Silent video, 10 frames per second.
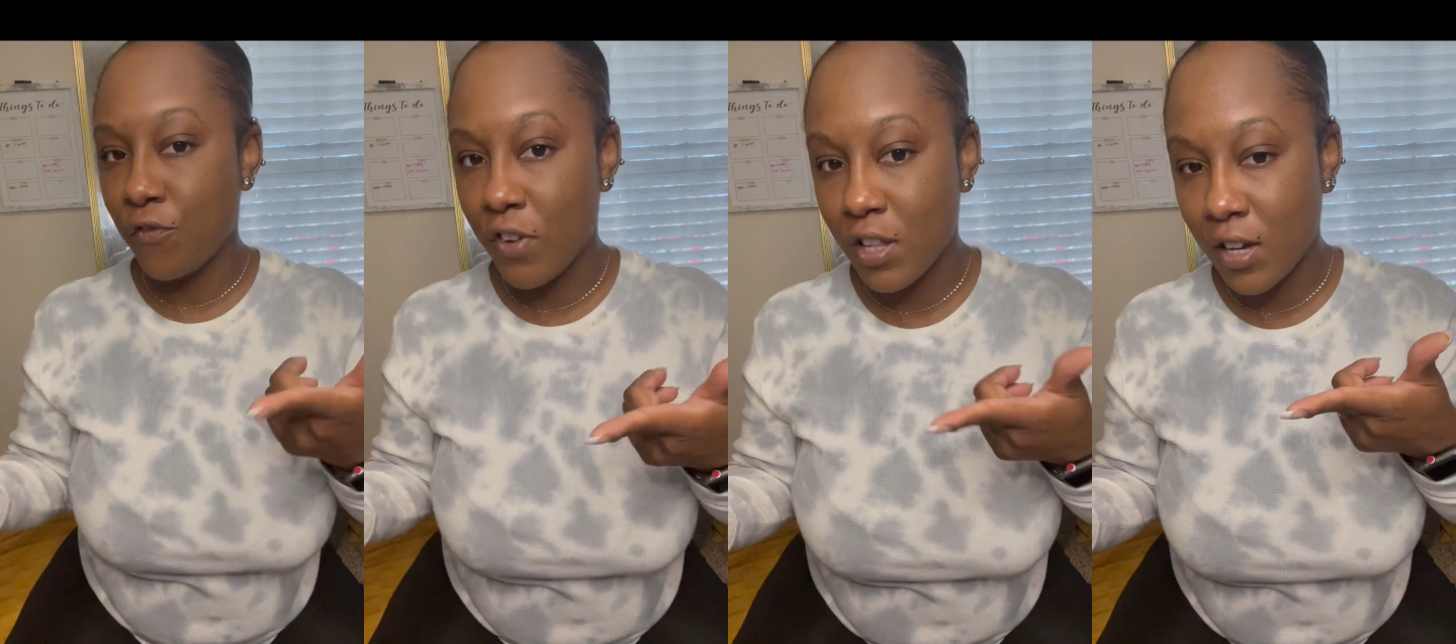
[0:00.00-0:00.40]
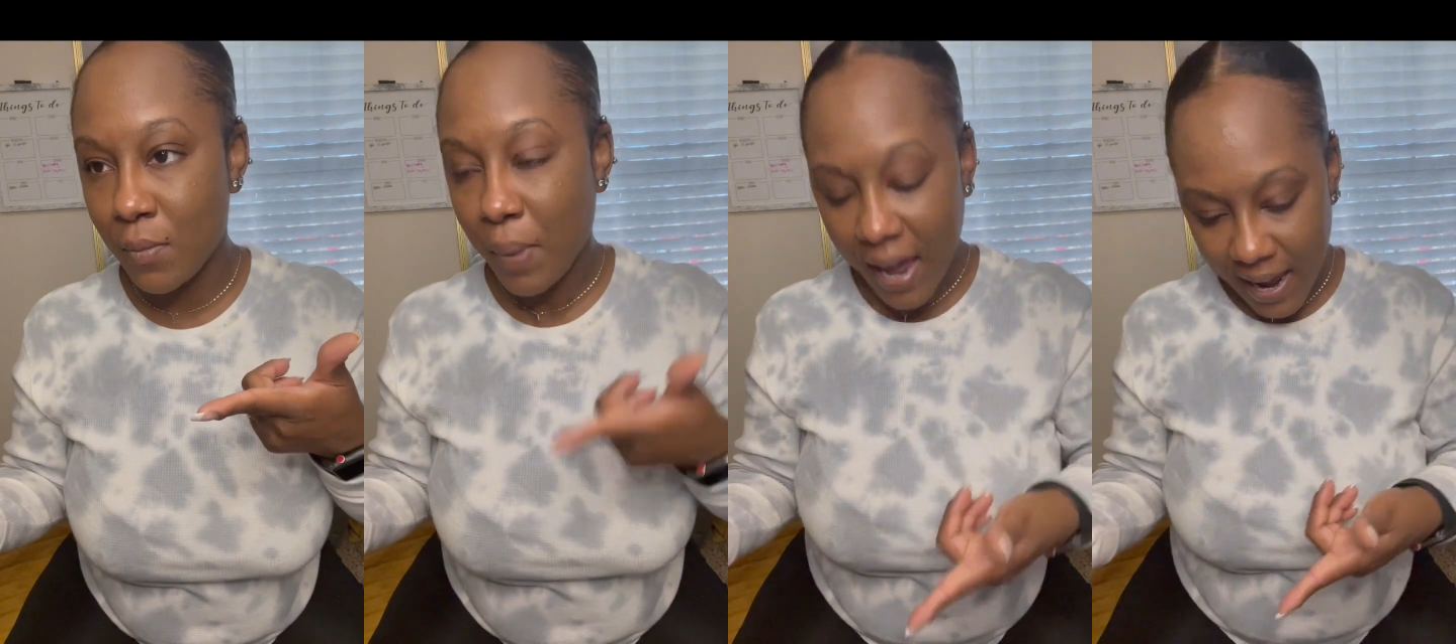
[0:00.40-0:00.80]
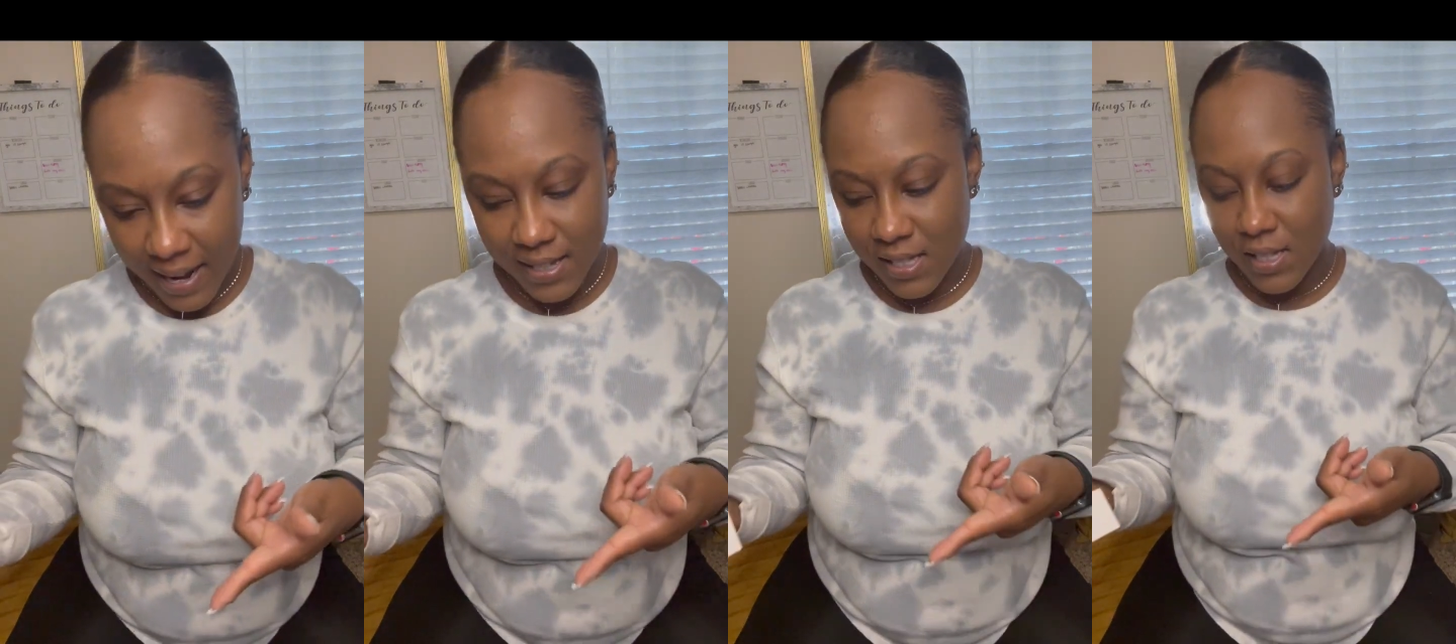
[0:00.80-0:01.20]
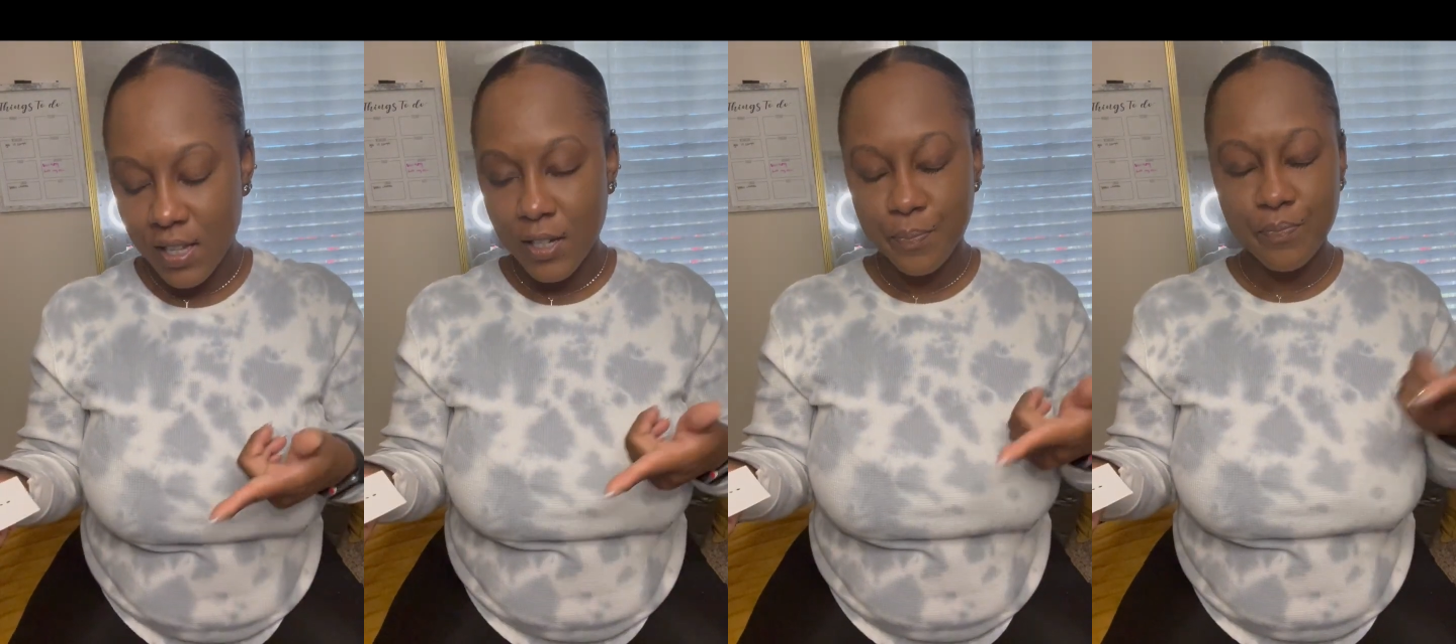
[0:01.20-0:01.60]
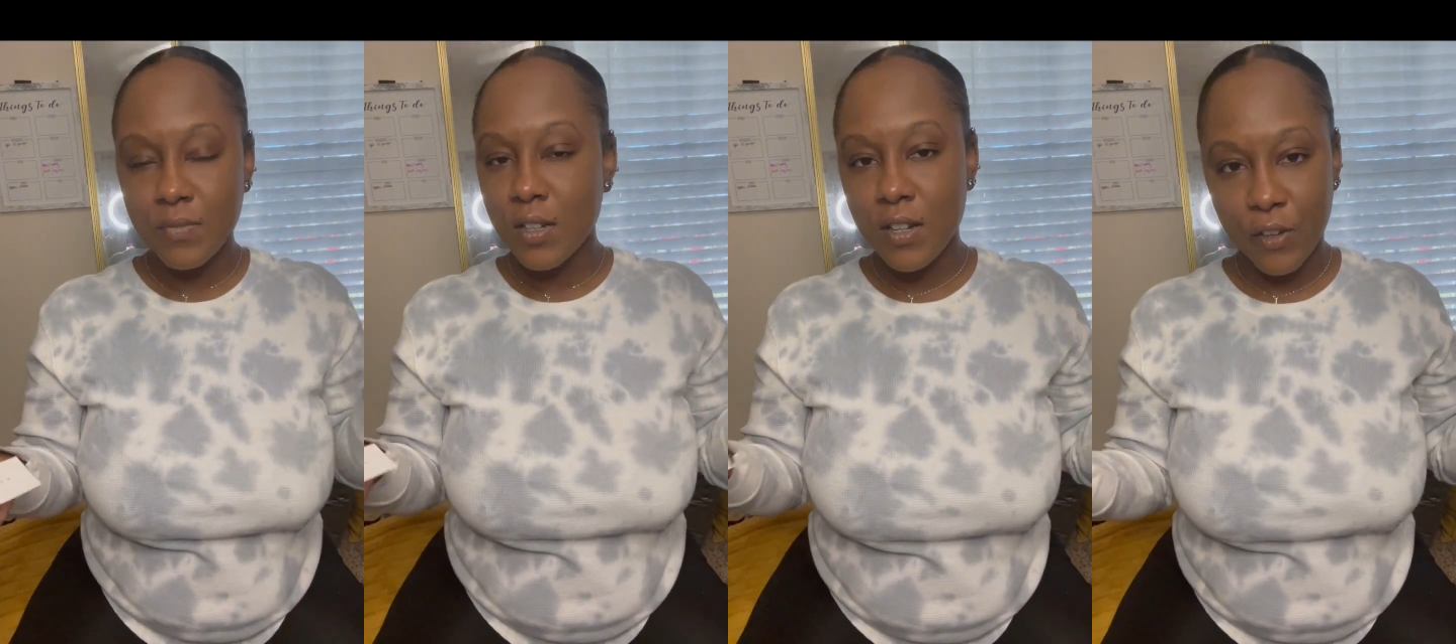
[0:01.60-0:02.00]
for the pants
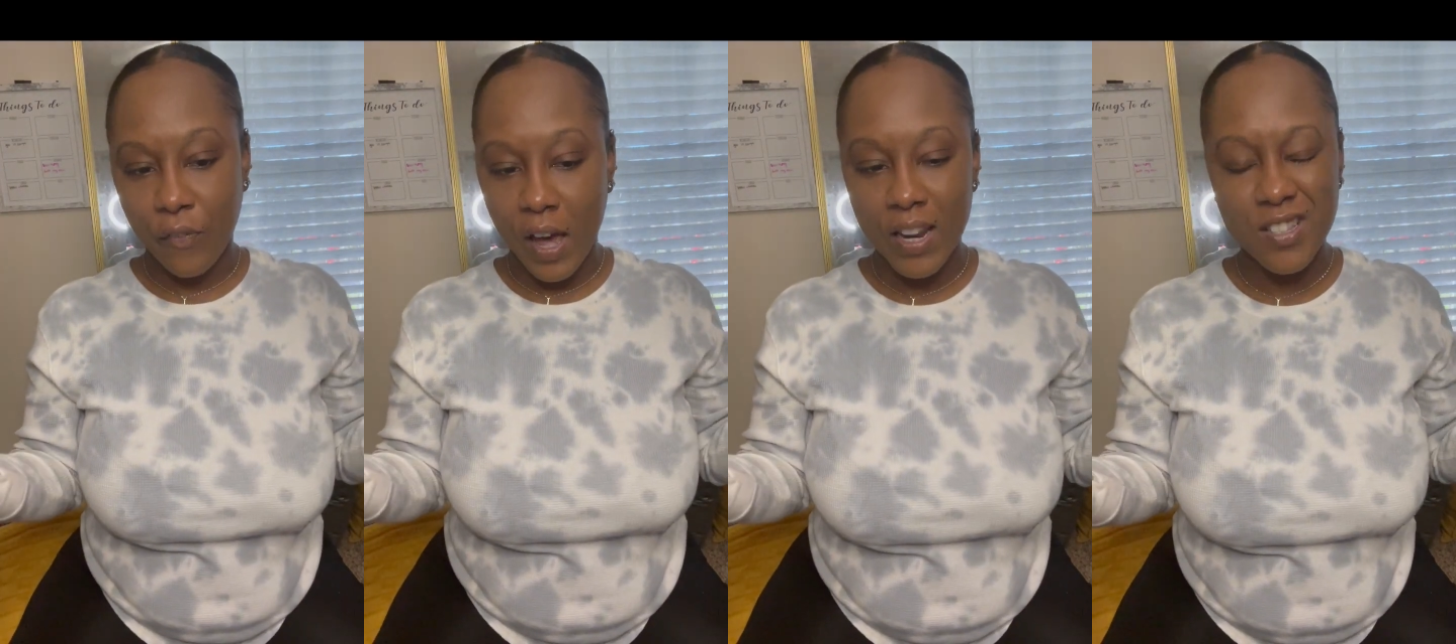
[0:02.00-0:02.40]
couldn't find it.